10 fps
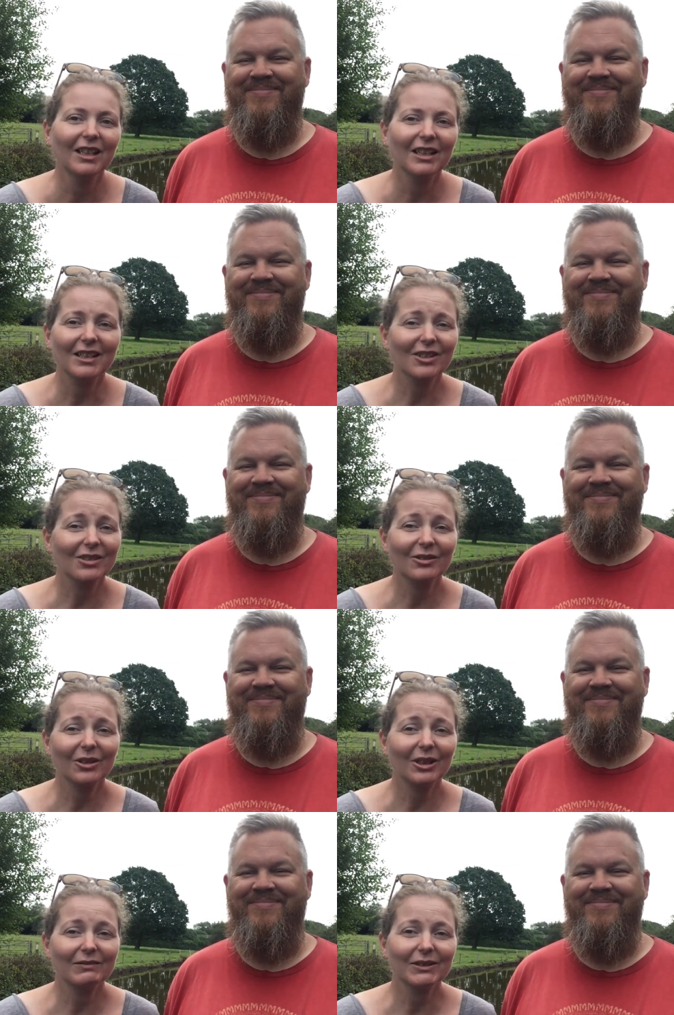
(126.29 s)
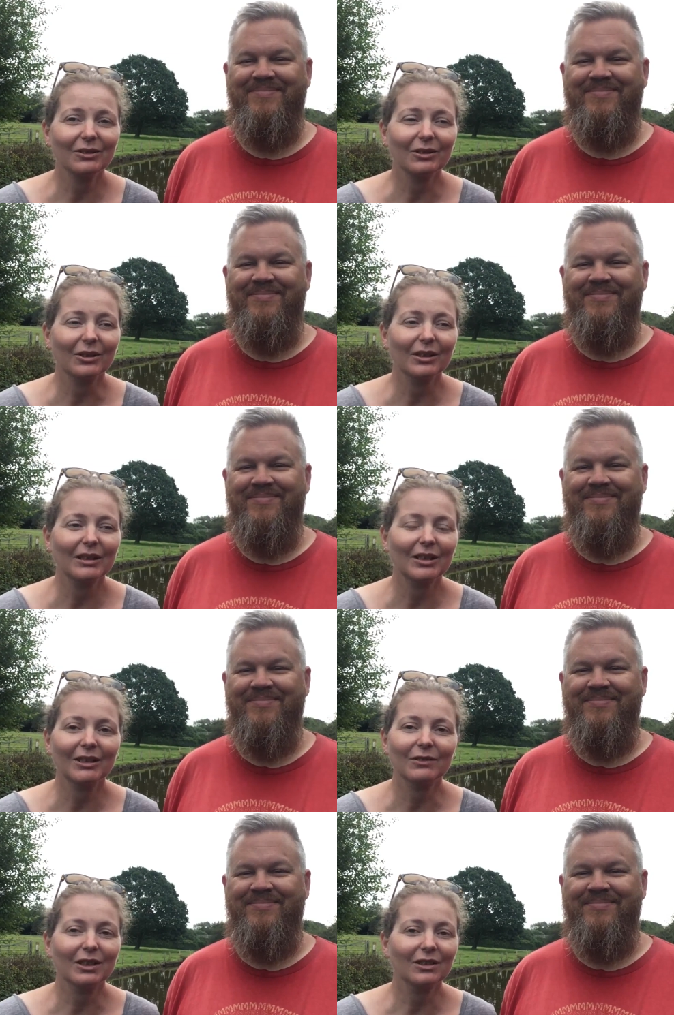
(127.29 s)
Speaker 1: It's just lock after lock
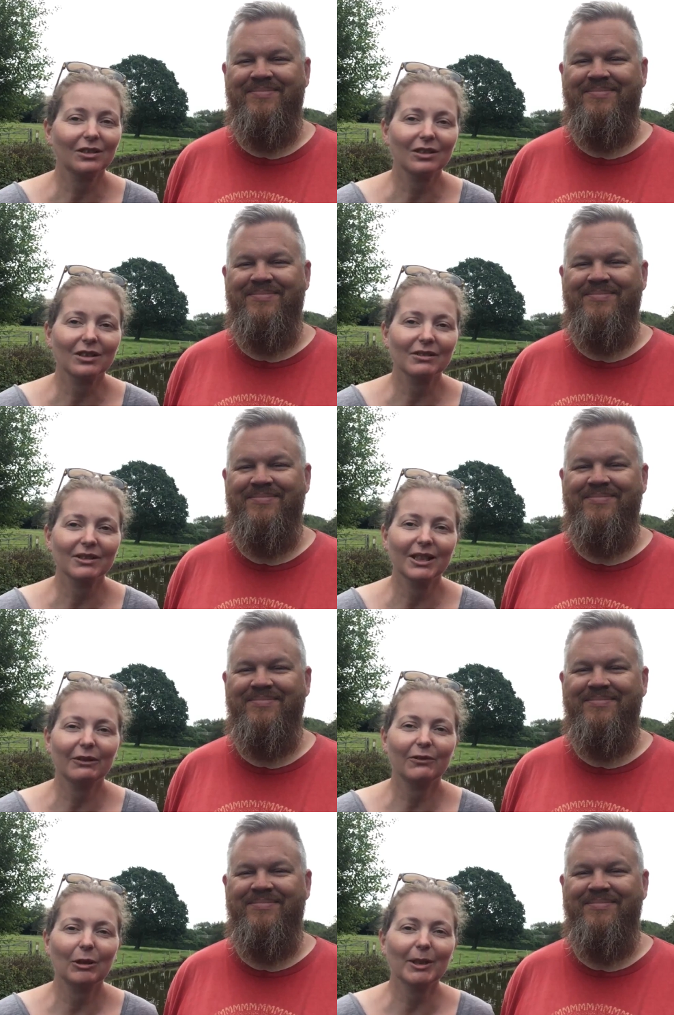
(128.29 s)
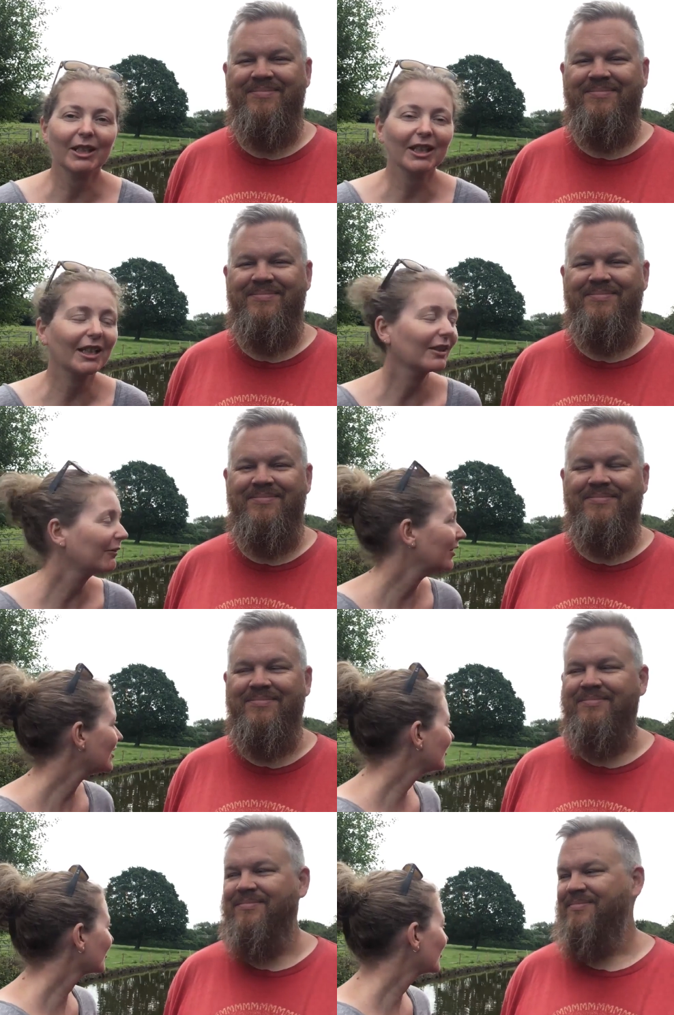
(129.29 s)
after lock, so I don't know how far we're going to get. The first
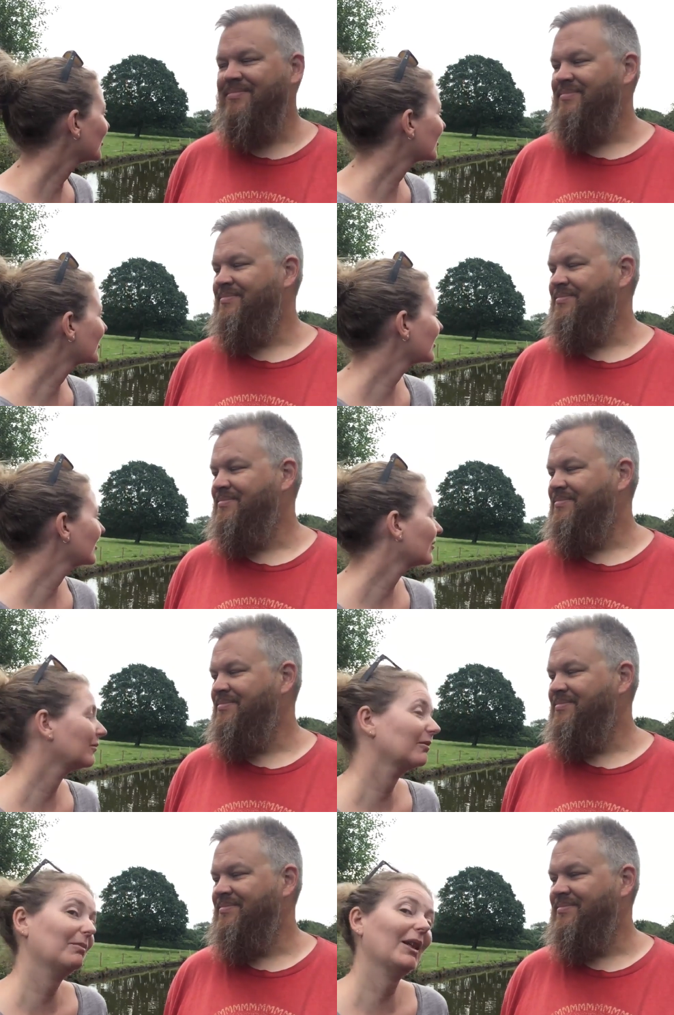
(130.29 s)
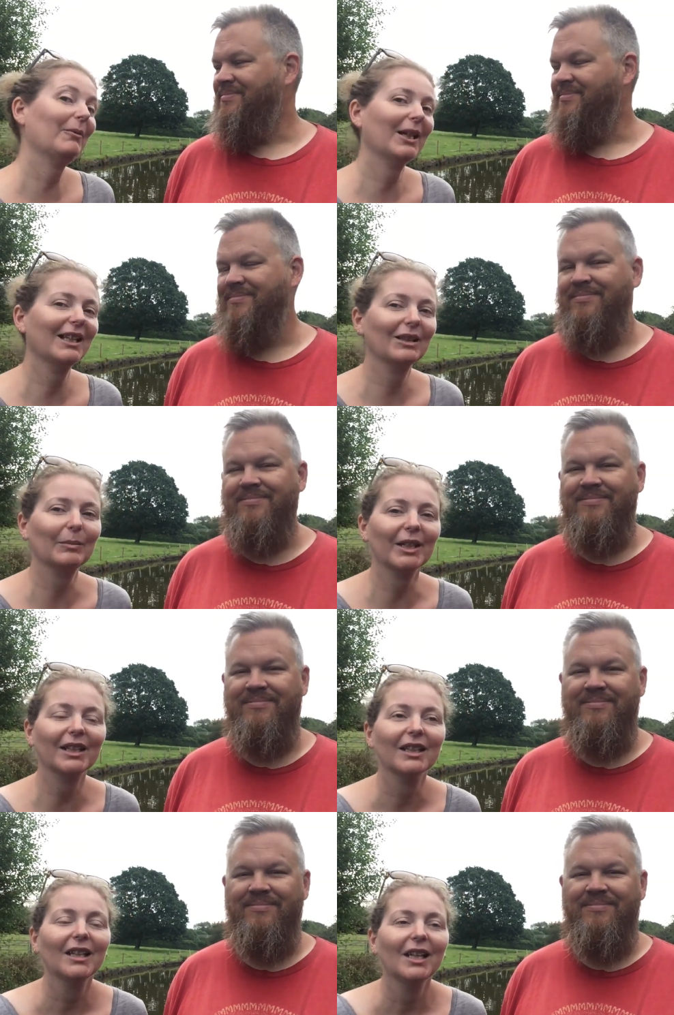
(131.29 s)
lock's just that way a little bit,
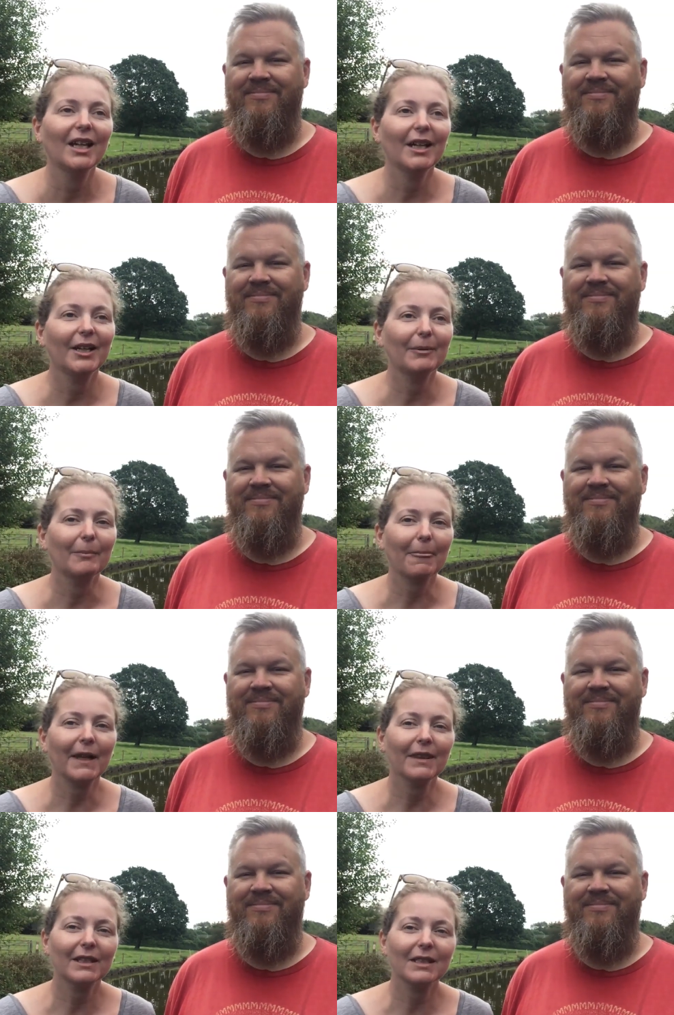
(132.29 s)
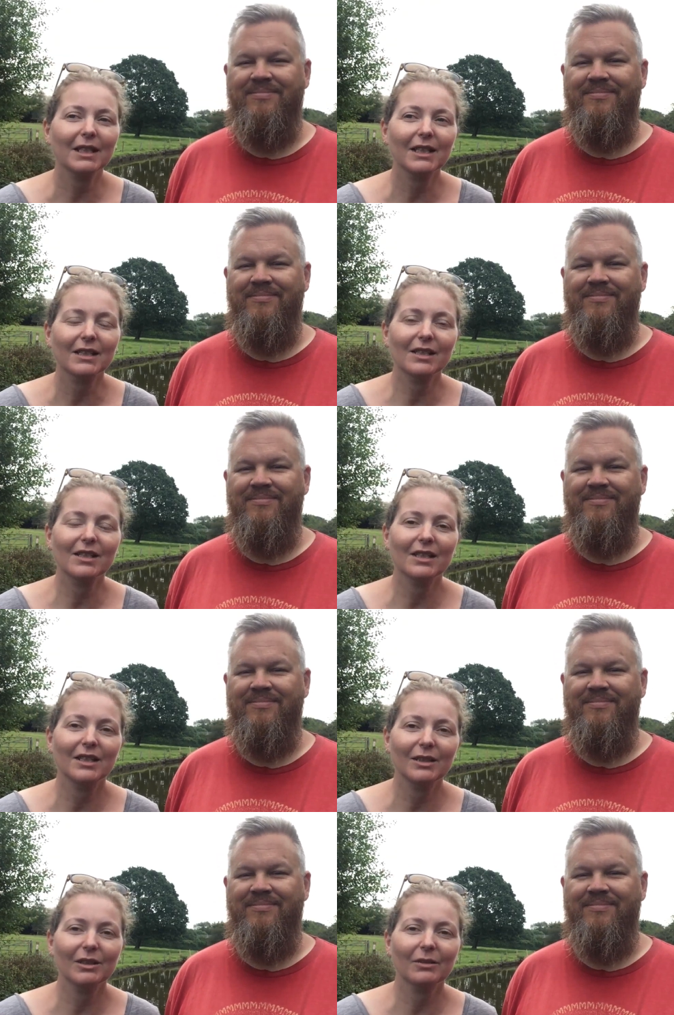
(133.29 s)
and it's
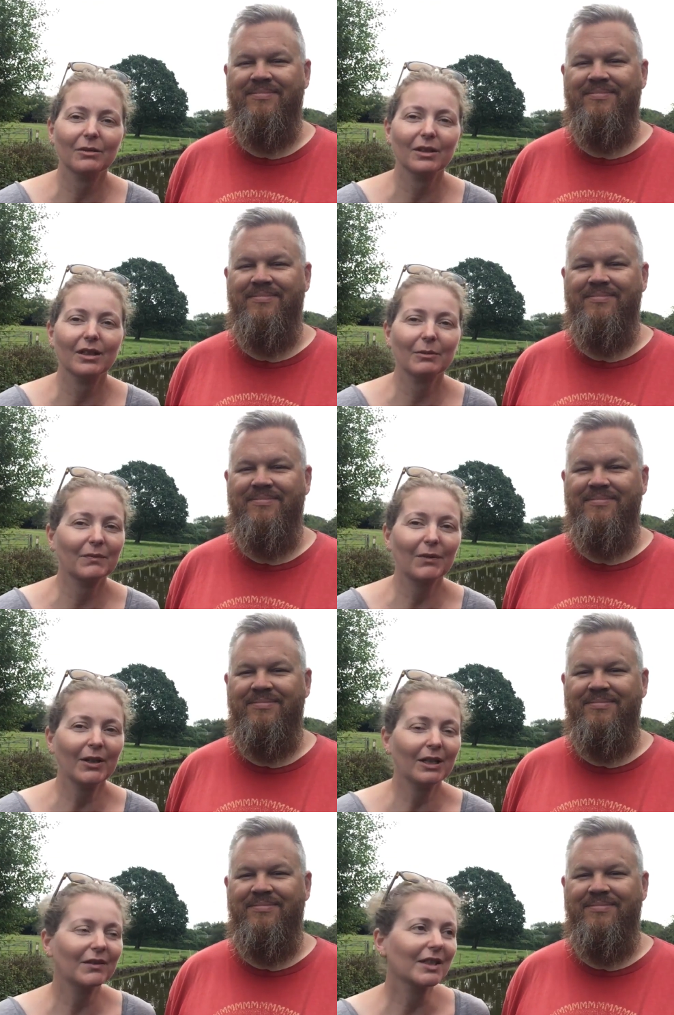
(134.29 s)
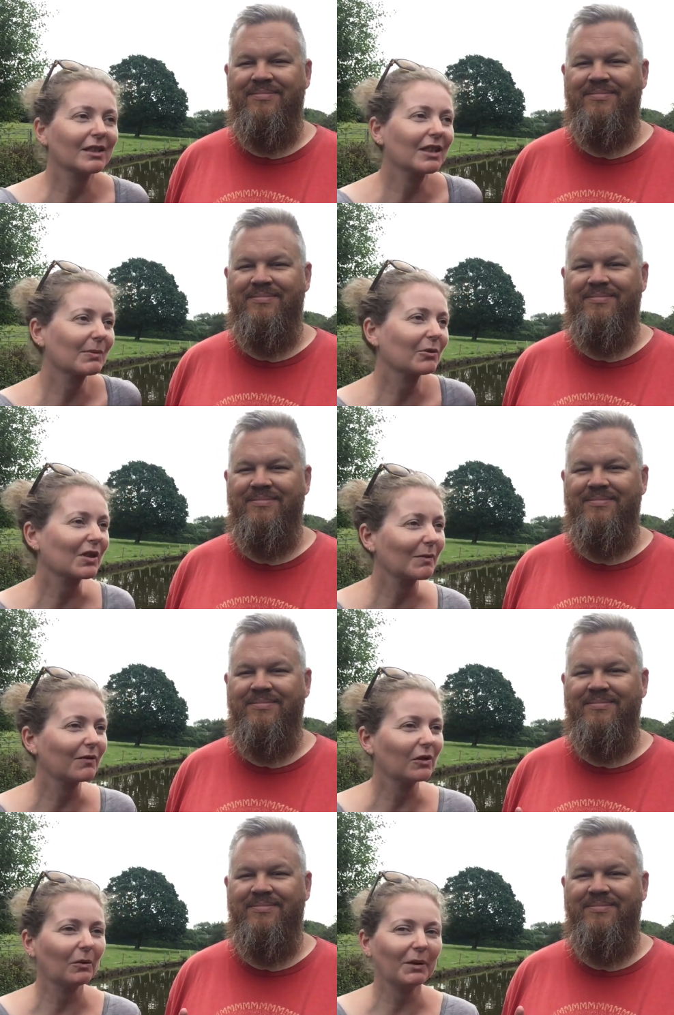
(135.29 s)
the, we've only ever seen this once before,